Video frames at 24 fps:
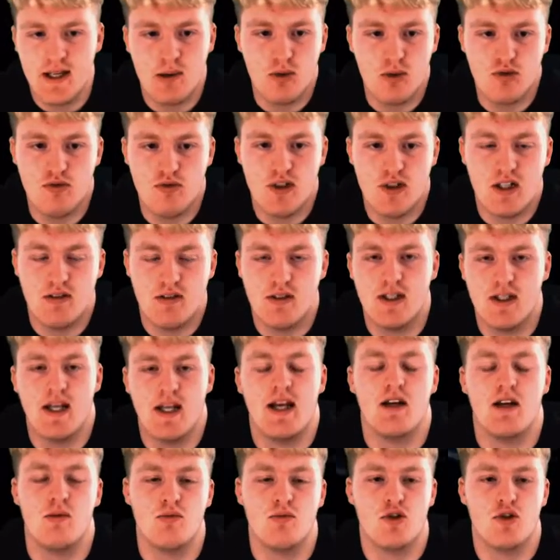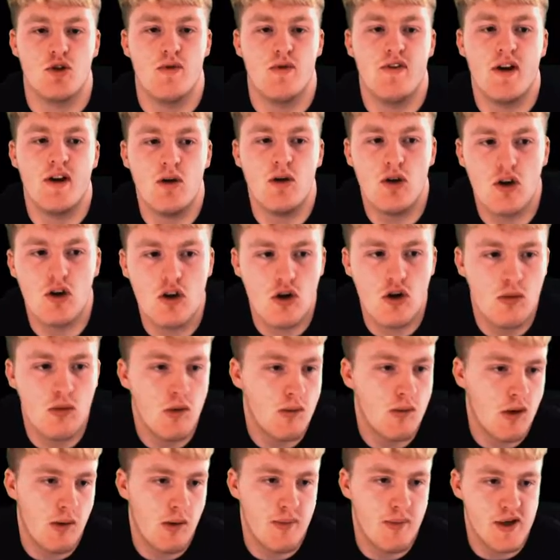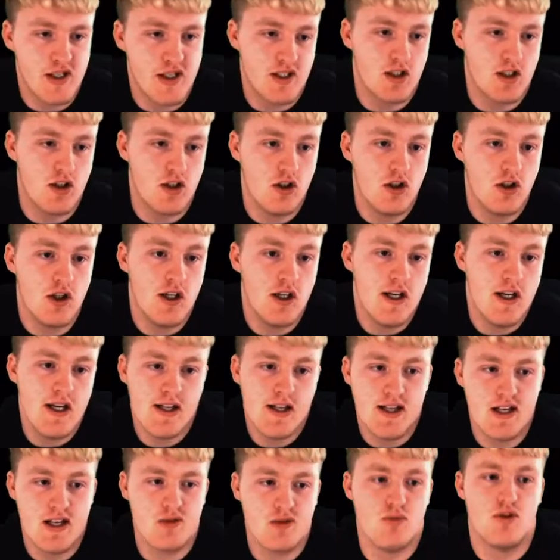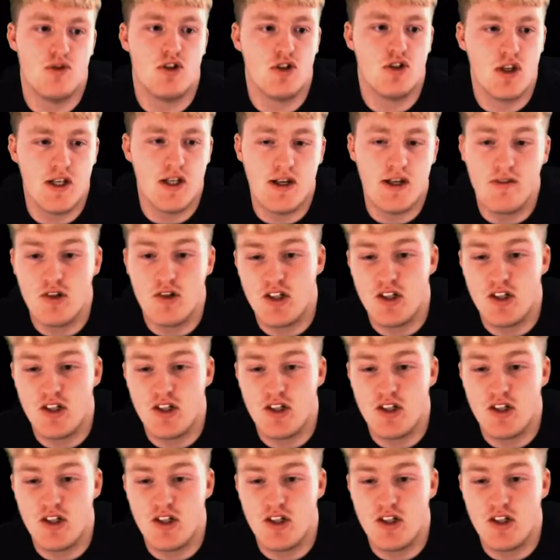would really, really help. So we've now got a couple more picks to go. This one's going to give us a